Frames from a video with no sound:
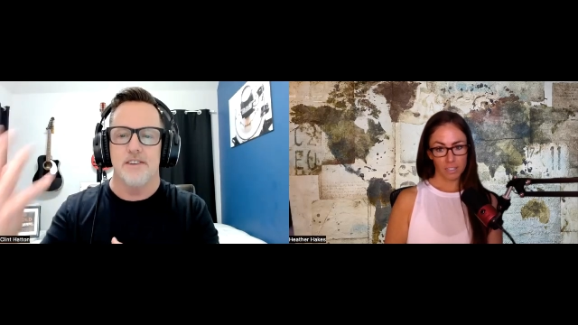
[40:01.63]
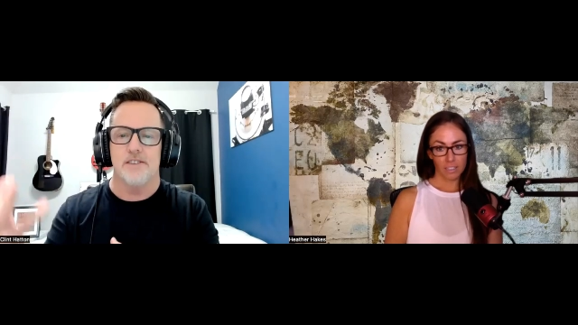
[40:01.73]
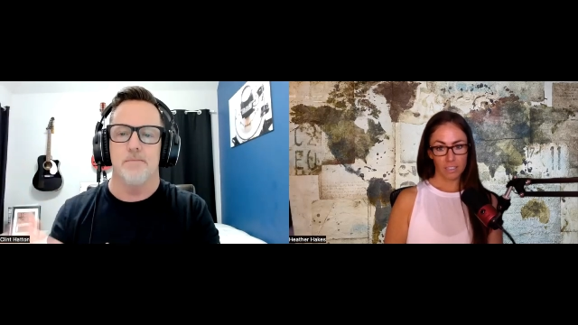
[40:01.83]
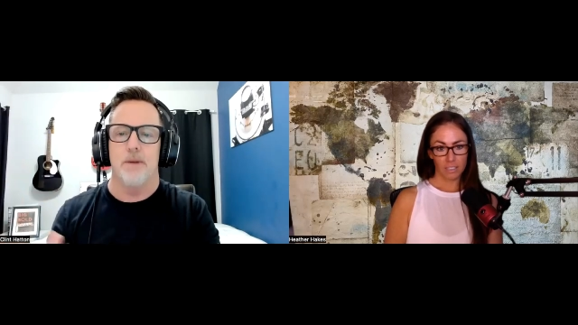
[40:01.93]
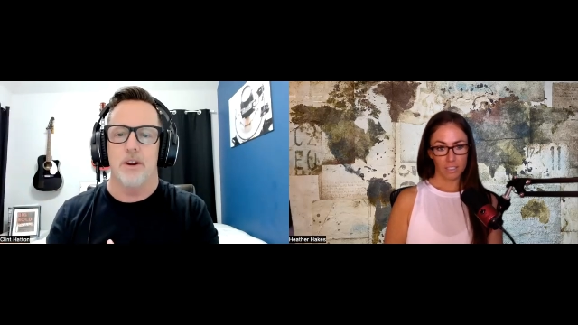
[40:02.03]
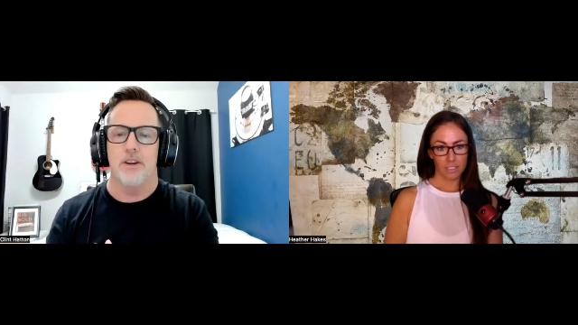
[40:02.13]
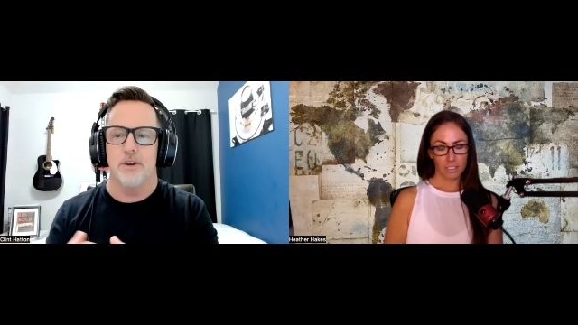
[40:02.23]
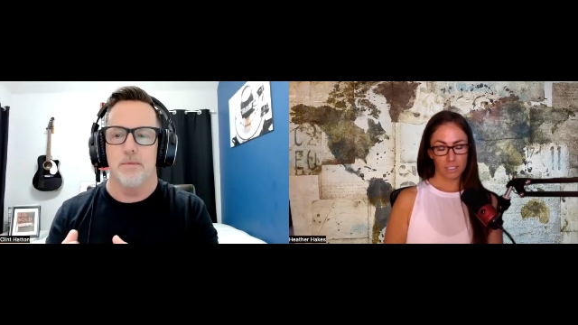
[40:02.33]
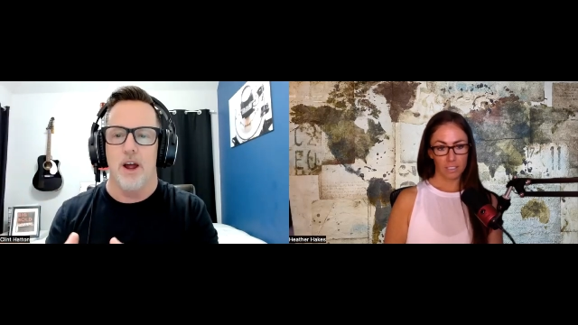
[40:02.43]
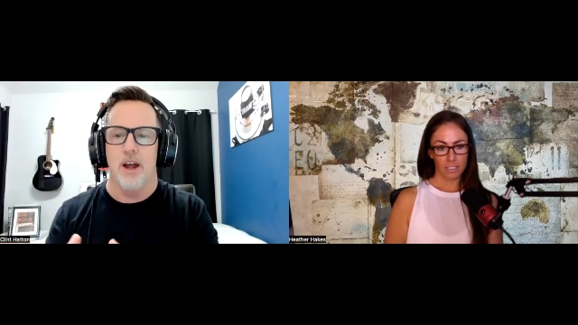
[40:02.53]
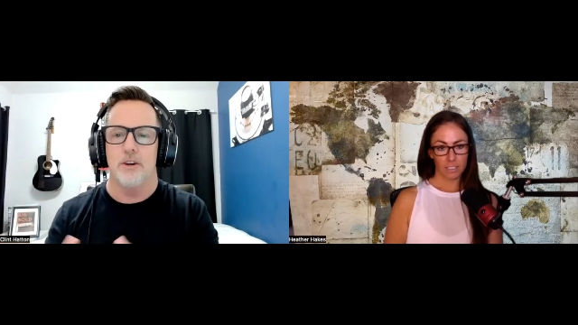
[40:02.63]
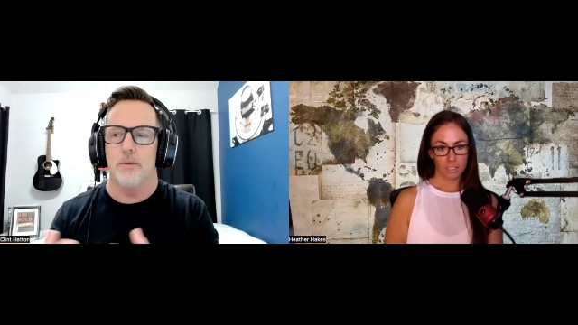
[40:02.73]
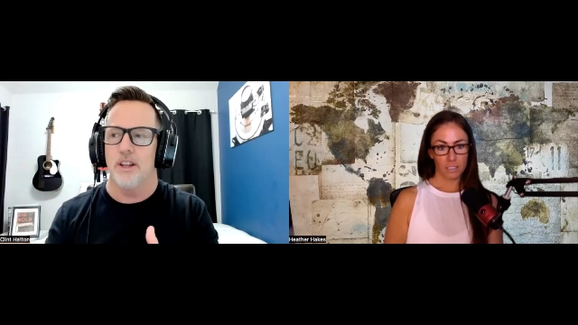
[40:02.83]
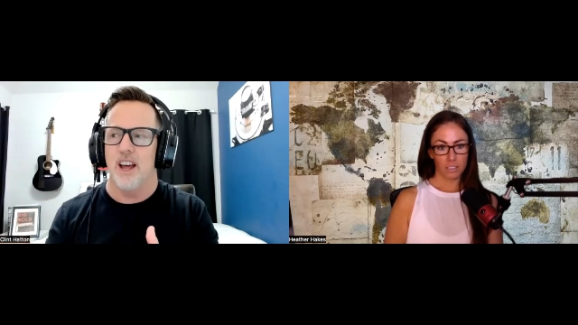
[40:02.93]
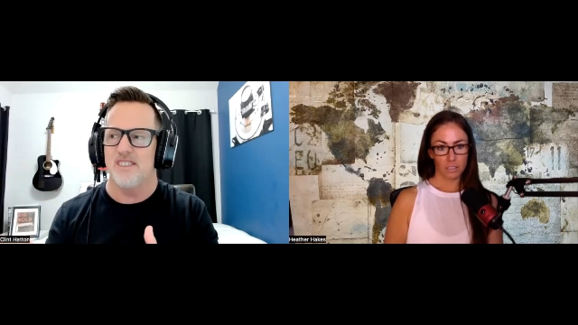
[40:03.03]
Speaker 1: this American dream, right? And
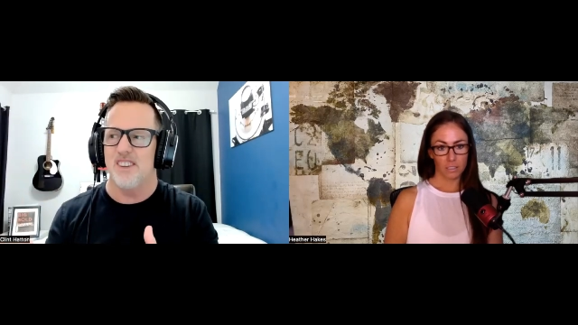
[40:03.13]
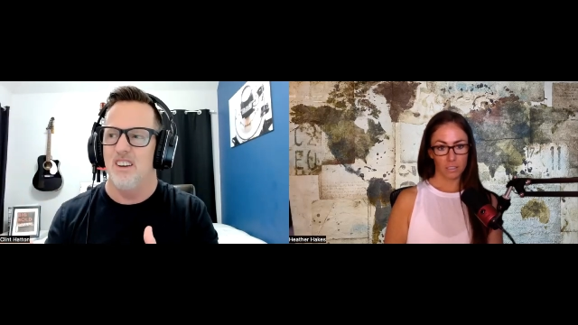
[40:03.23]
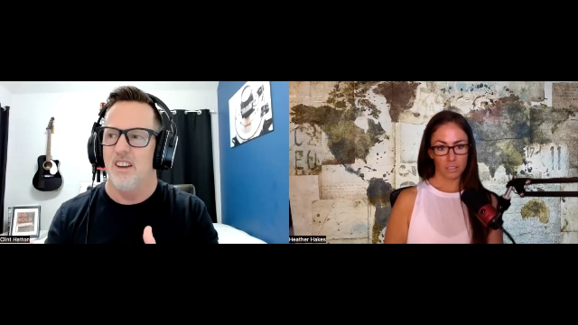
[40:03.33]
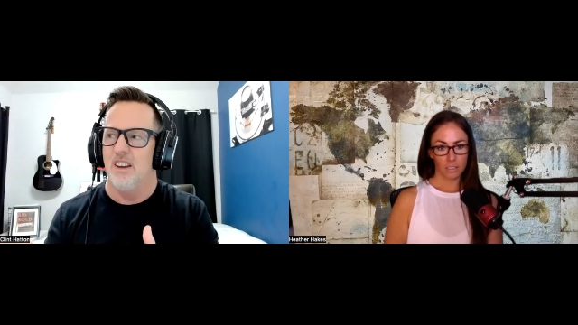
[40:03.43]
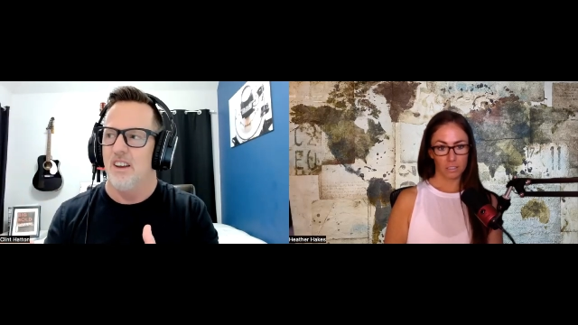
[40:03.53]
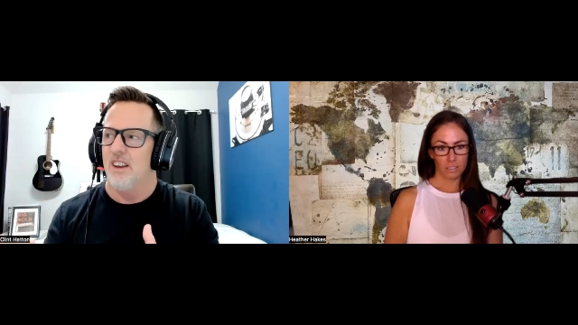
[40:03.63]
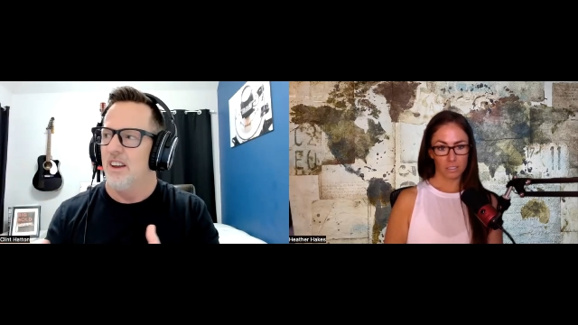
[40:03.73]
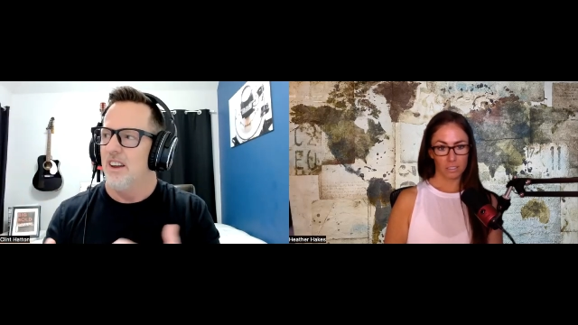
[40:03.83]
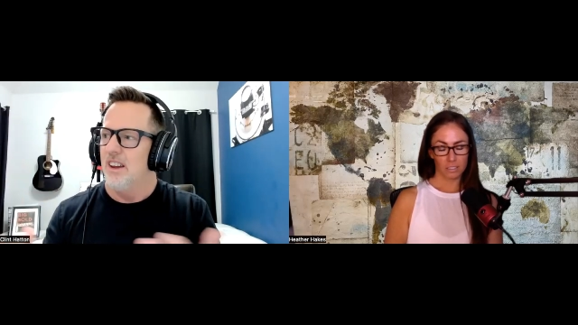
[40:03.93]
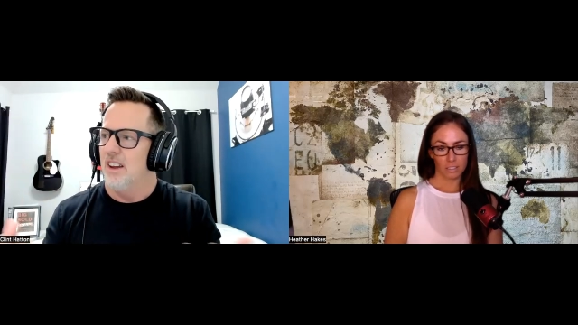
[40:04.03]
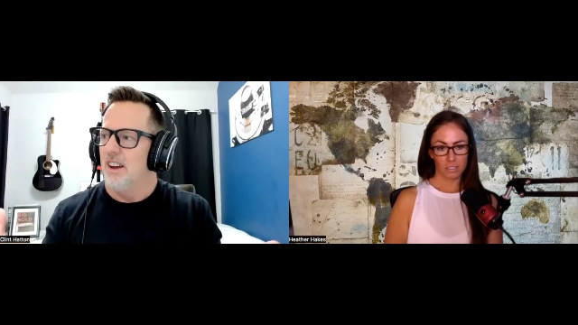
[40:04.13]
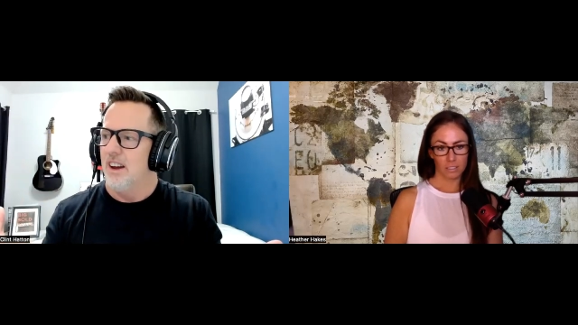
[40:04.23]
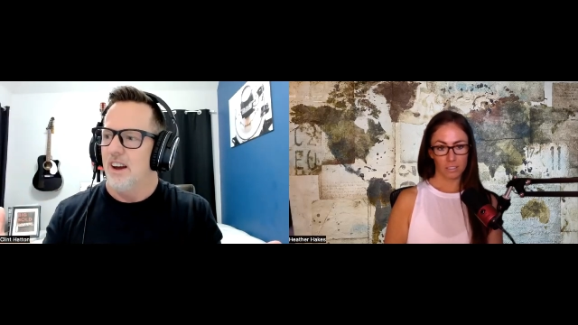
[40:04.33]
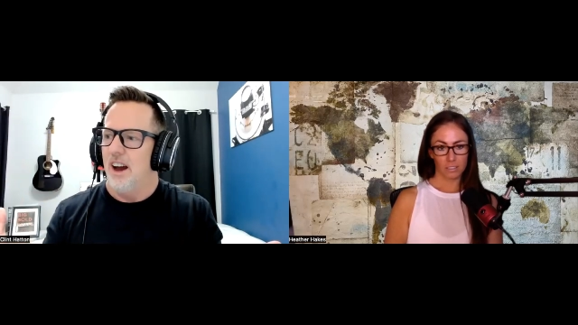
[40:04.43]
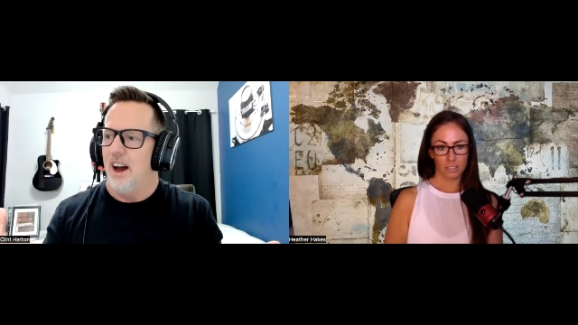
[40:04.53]
you're realizing,
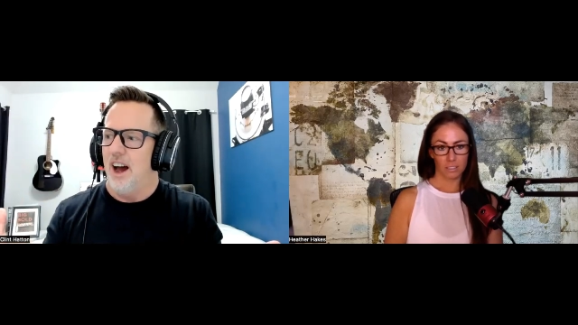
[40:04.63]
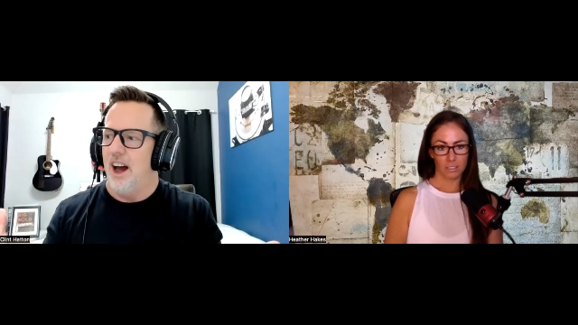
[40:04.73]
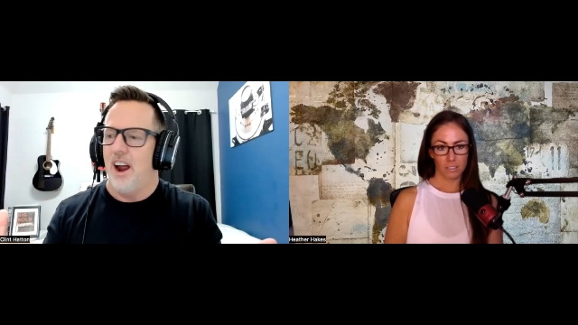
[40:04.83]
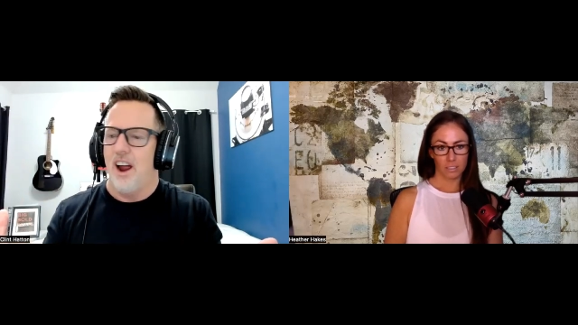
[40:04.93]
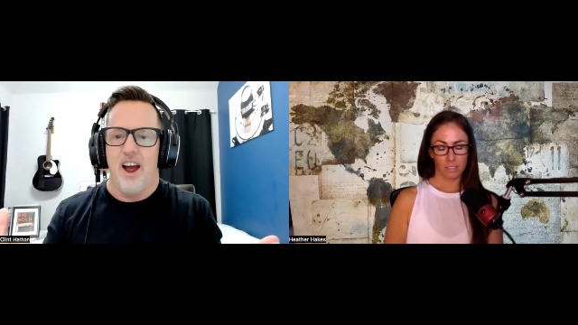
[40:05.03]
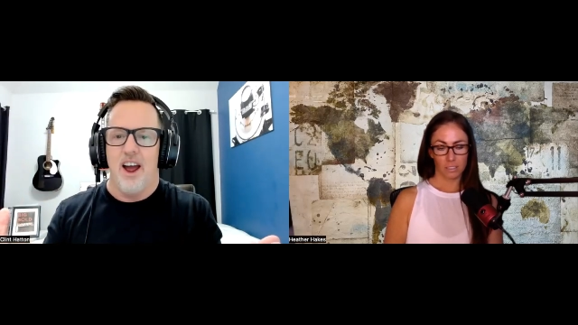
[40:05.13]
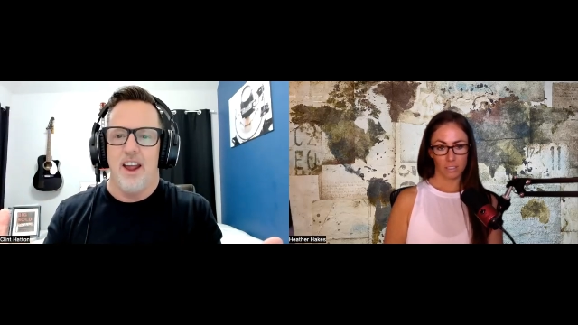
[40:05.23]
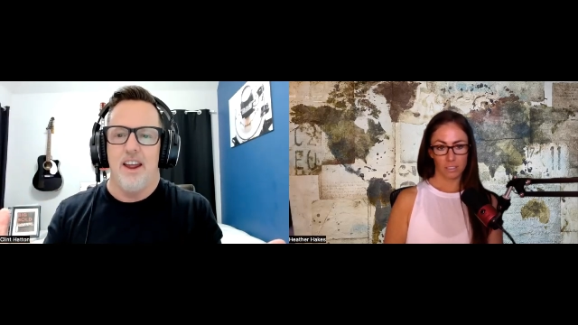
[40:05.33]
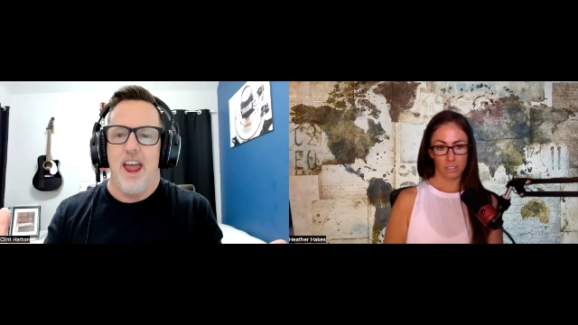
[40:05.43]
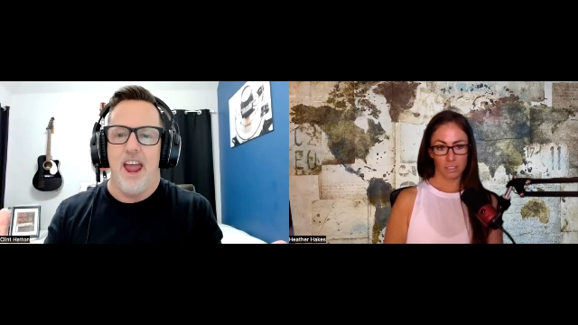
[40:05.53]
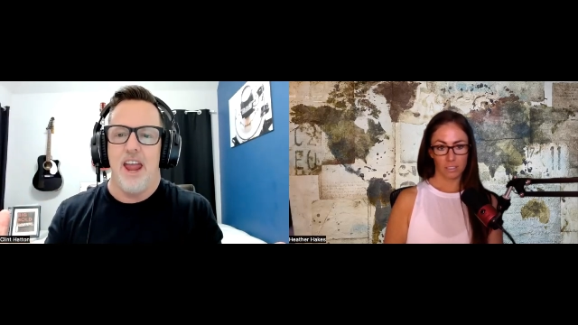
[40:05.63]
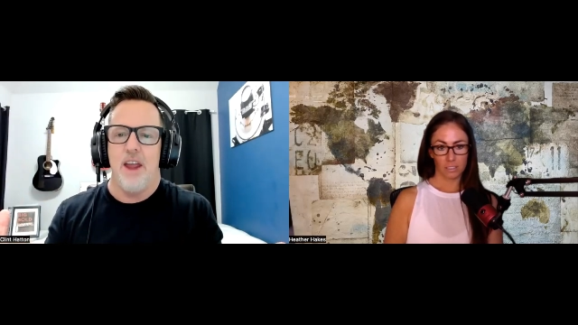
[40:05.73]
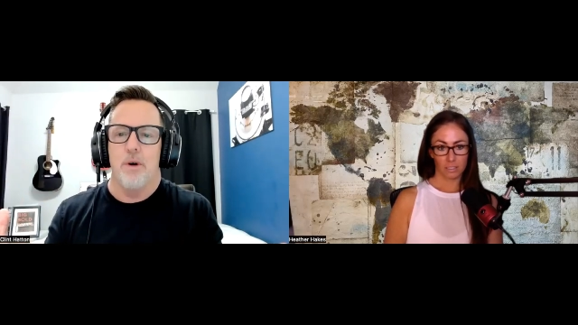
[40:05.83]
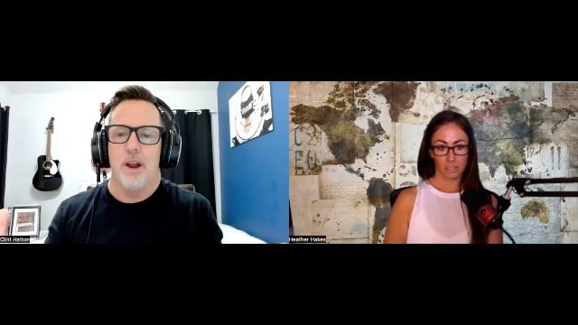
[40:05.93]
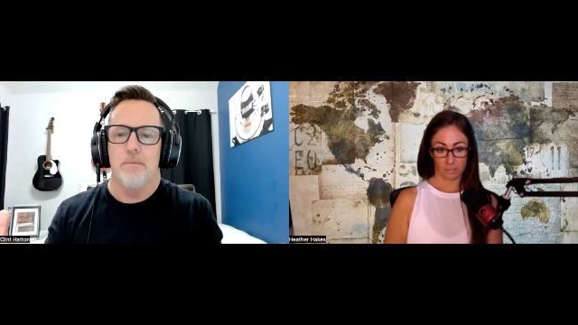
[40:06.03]
I, I
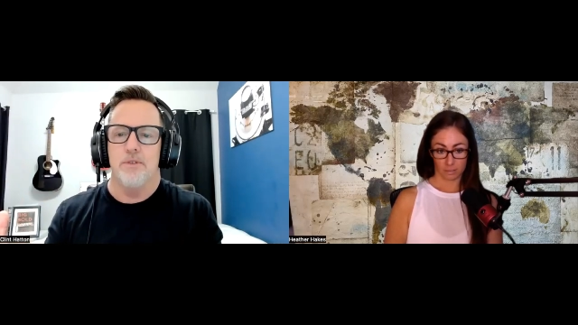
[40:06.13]
hate what I'm